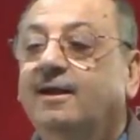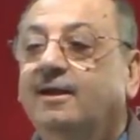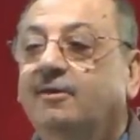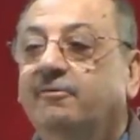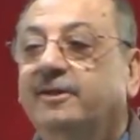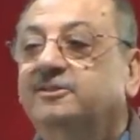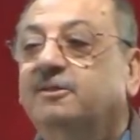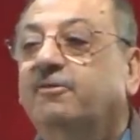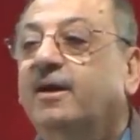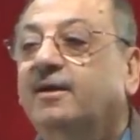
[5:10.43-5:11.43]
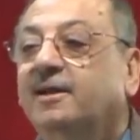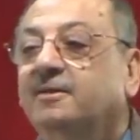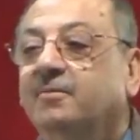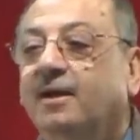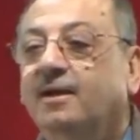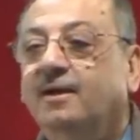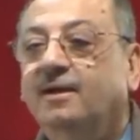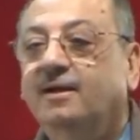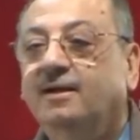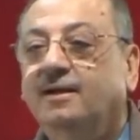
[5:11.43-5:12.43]
Where is the fa kalima?
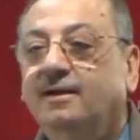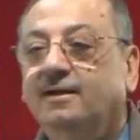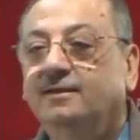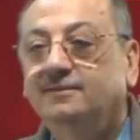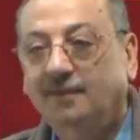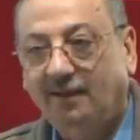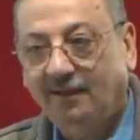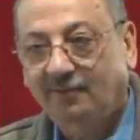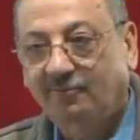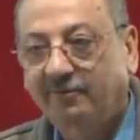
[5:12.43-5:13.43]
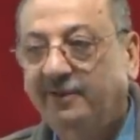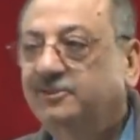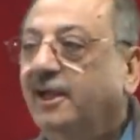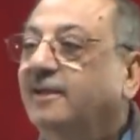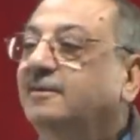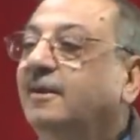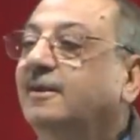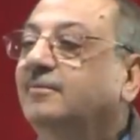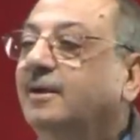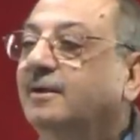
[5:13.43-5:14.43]
Dal. Where is the ain
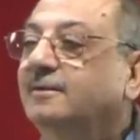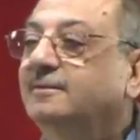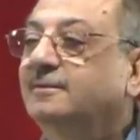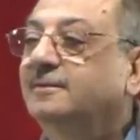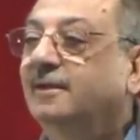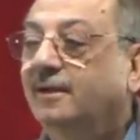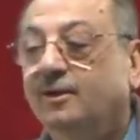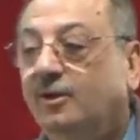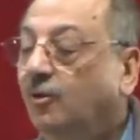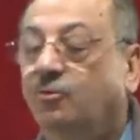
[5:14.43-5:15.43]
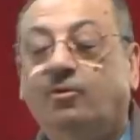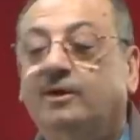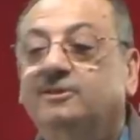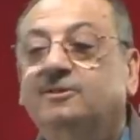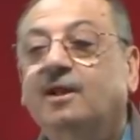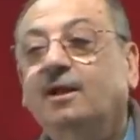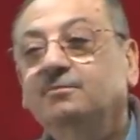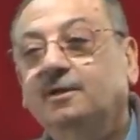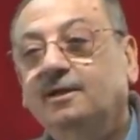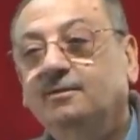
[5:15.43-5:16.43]
kalima? What is the lam
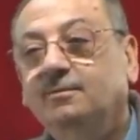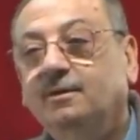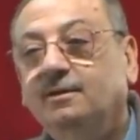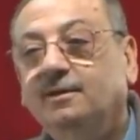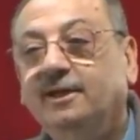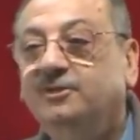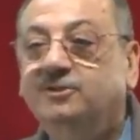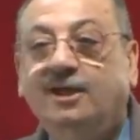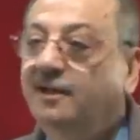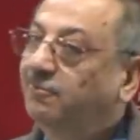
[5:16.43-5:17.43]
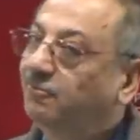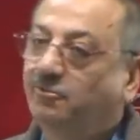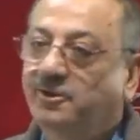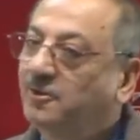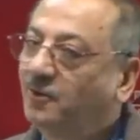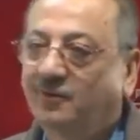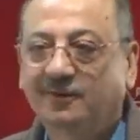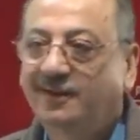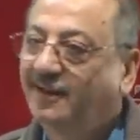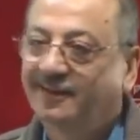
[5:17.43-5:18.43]
kalima? It is alif. We
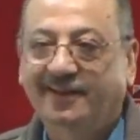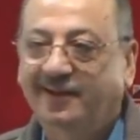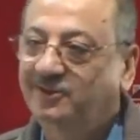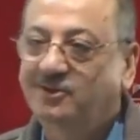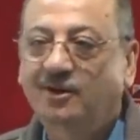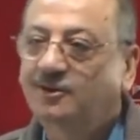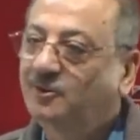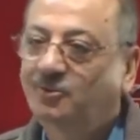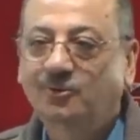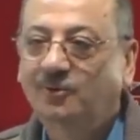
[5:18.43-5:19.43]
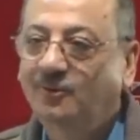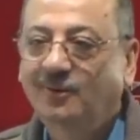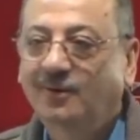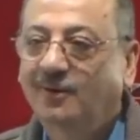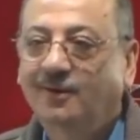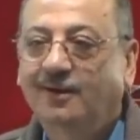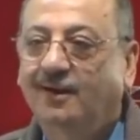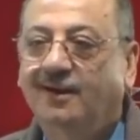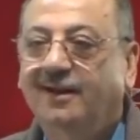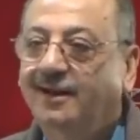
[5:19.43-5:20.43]
know that is not the true
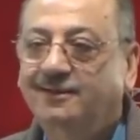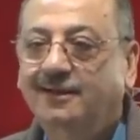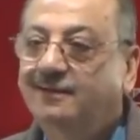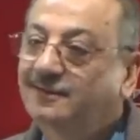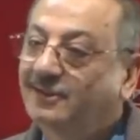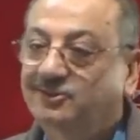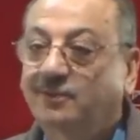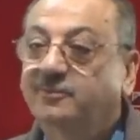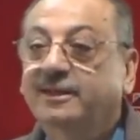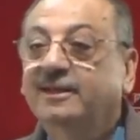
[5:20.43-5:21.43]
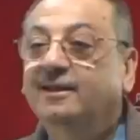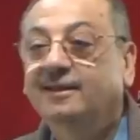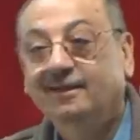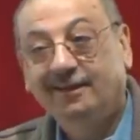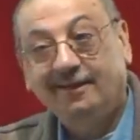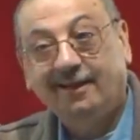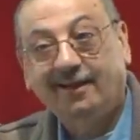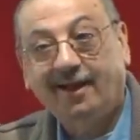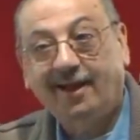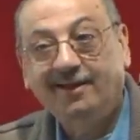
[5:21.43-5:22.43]
letter. There is something
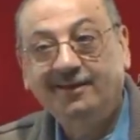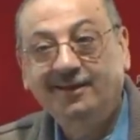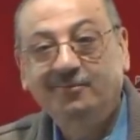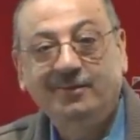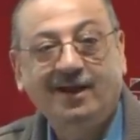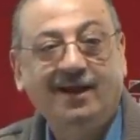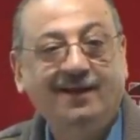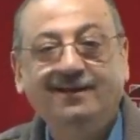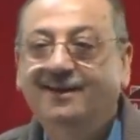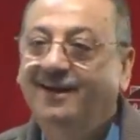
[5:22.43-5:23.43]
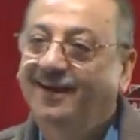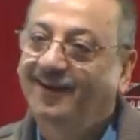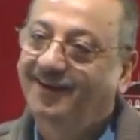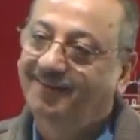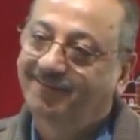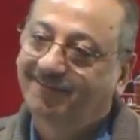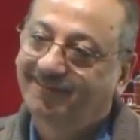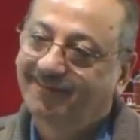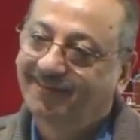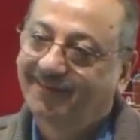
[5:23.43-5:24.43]
hiding behind alif.
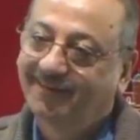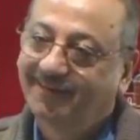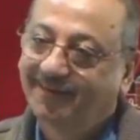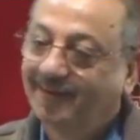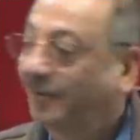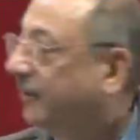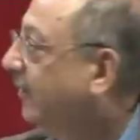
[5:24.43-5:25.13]
Okay.